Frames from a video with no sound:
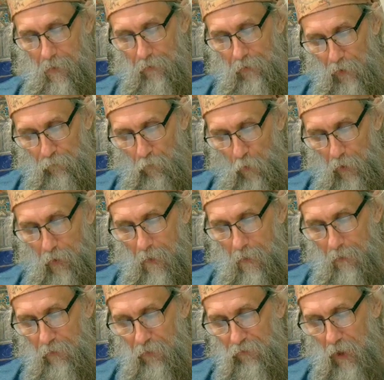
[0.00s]
Therefore,
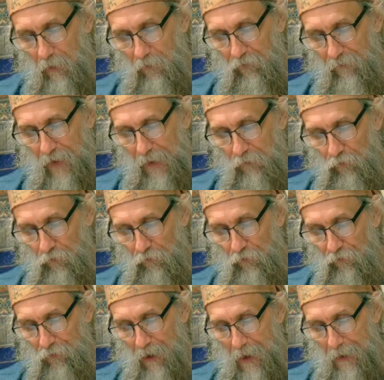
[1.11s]
the tongues of angels
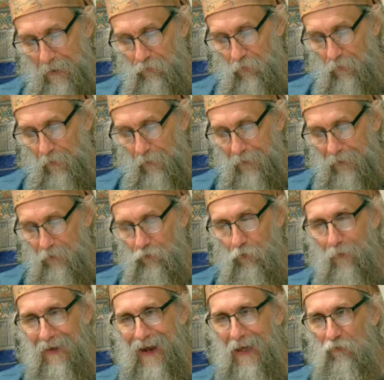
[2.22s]
is tied to their
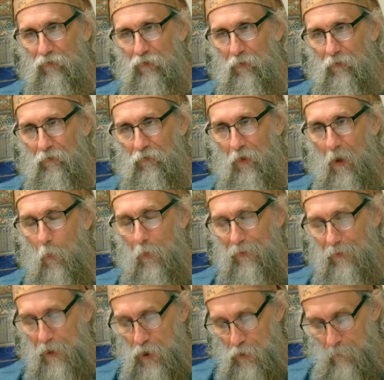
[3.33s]
interactions with
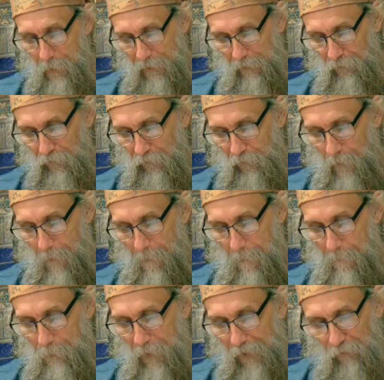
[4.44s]
humans.
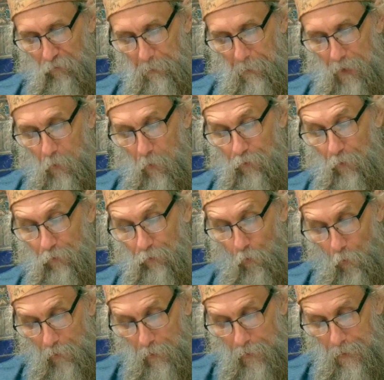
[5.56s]
They speak with
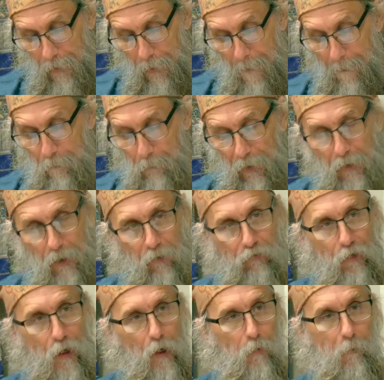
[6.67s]
authority, because
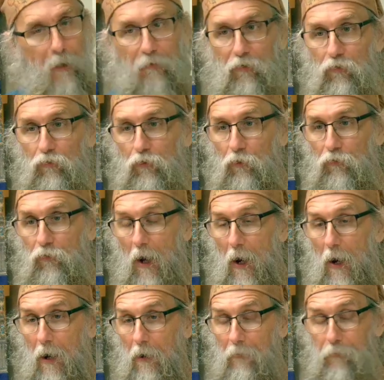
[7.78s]
they are messengers
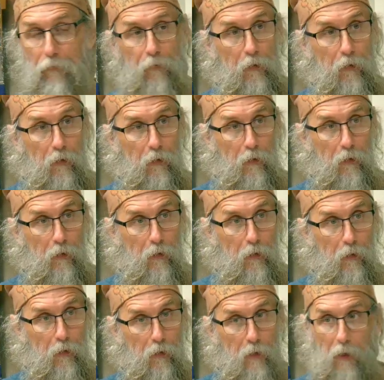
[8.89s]
of
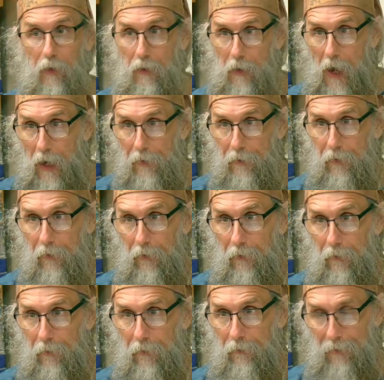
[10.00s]
God.
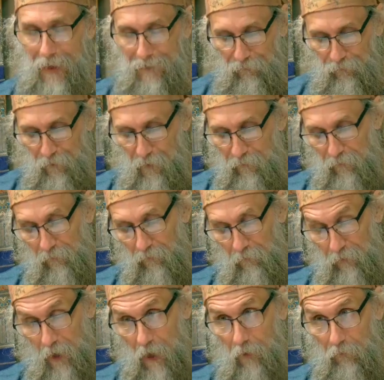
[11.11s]
That's the
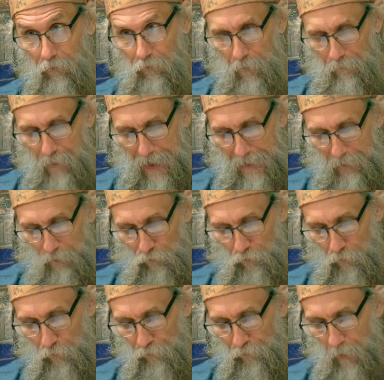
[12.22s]
tongues of
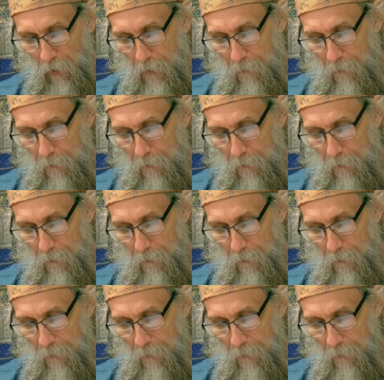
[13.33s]
angels.